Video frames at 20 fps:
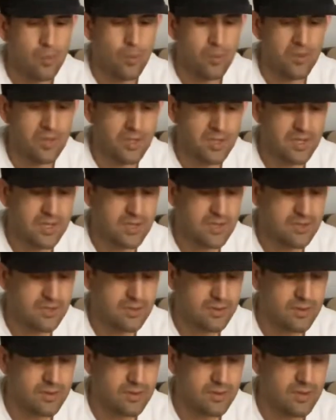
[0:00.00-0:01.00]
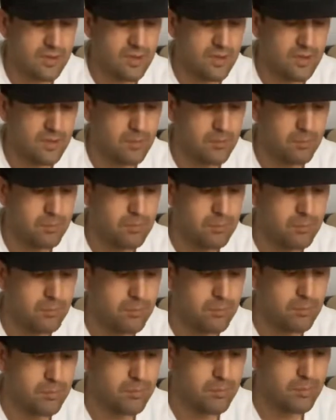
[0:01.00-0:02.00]
with cleats,
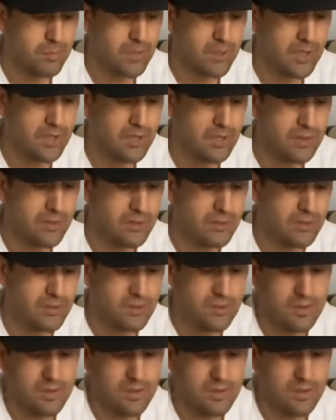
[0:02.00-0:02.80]
pretty good.